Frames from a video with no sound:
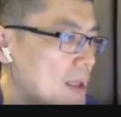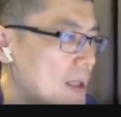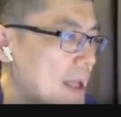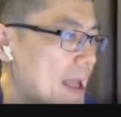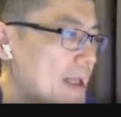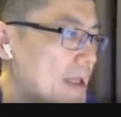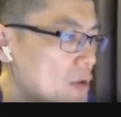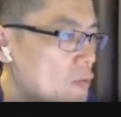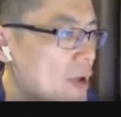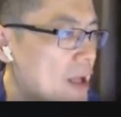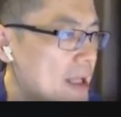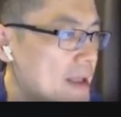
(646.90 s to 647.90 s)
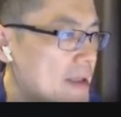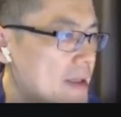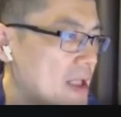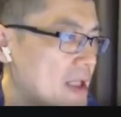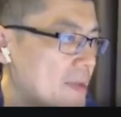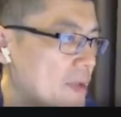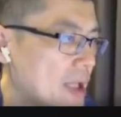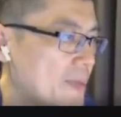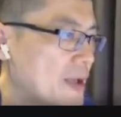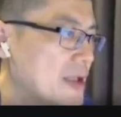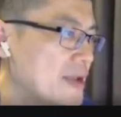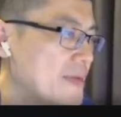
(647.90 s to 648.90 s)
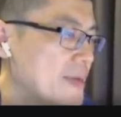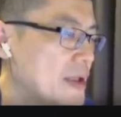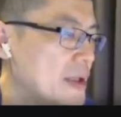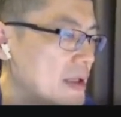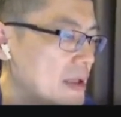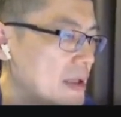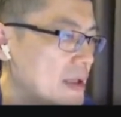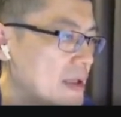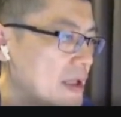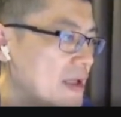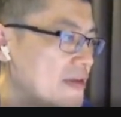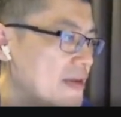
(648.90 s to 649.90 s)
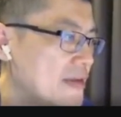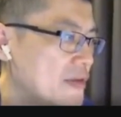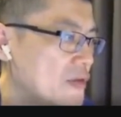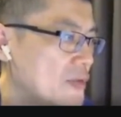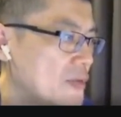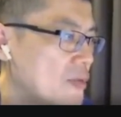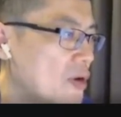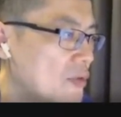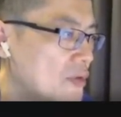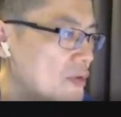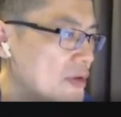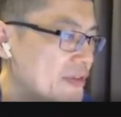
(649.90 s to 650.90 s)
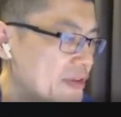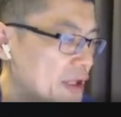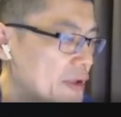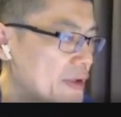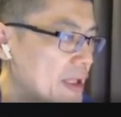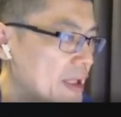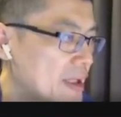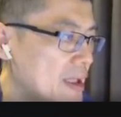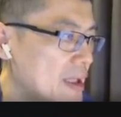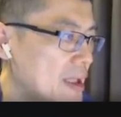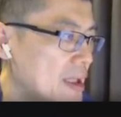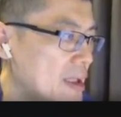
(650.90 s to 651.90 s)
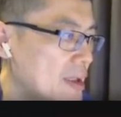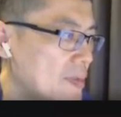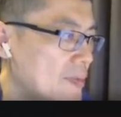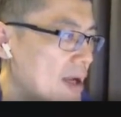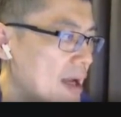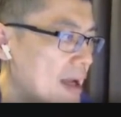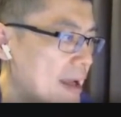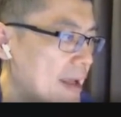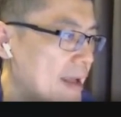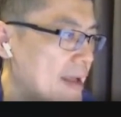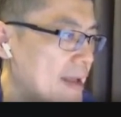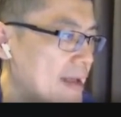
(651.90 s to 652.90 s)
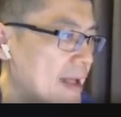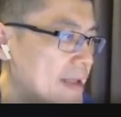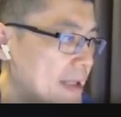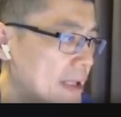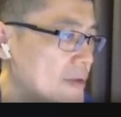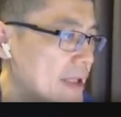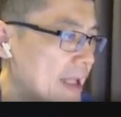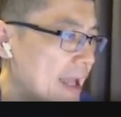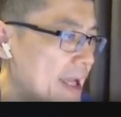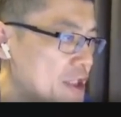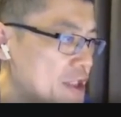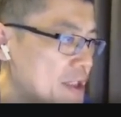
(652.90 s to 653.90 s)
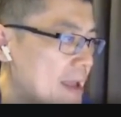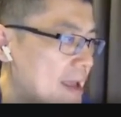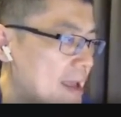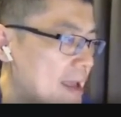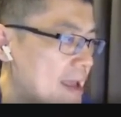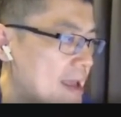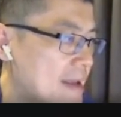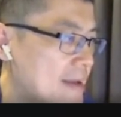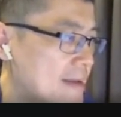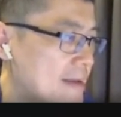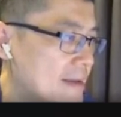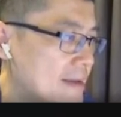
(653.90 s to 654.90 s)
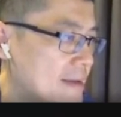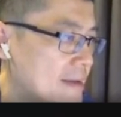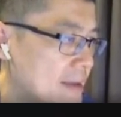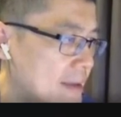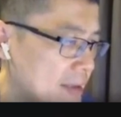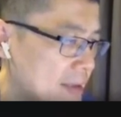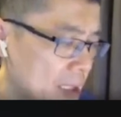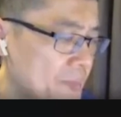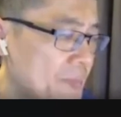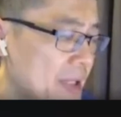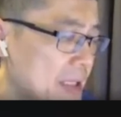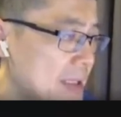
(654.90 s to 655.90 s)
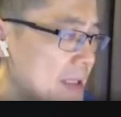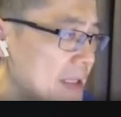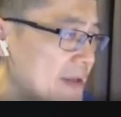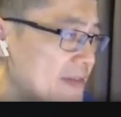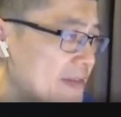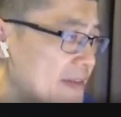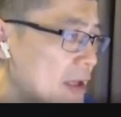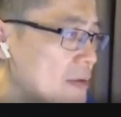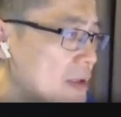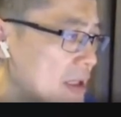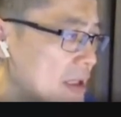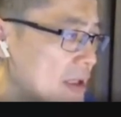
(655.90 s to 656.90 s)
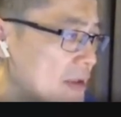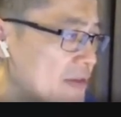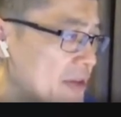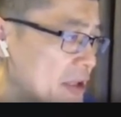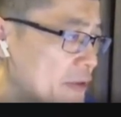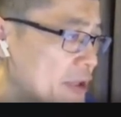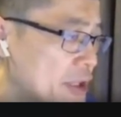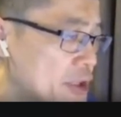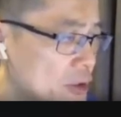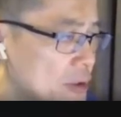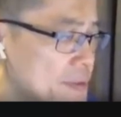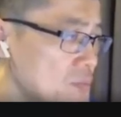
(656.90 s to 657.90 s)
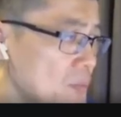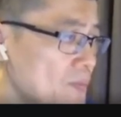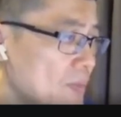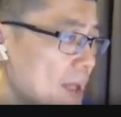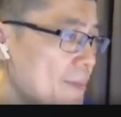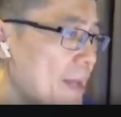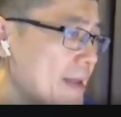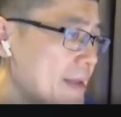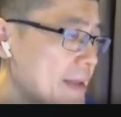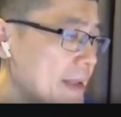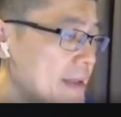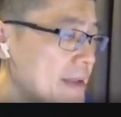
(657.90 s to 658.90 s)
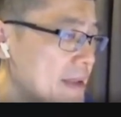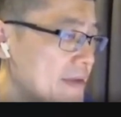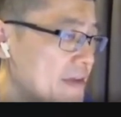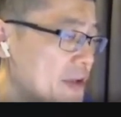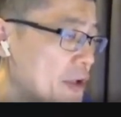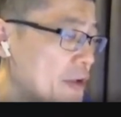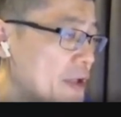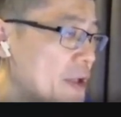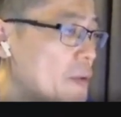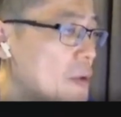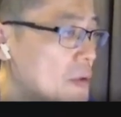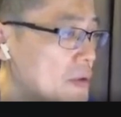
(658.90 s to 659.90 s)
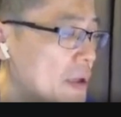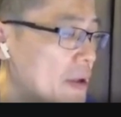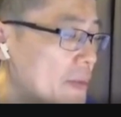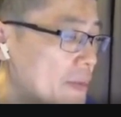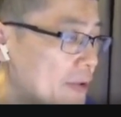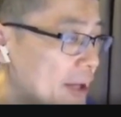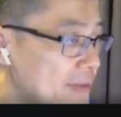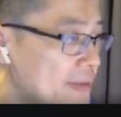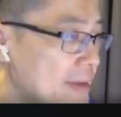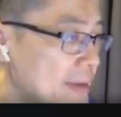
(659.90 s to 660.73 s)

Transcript: Another way market participant does is to borrow the security by lending out the cash and then immediately sell the security short, betting that the security will go down in price.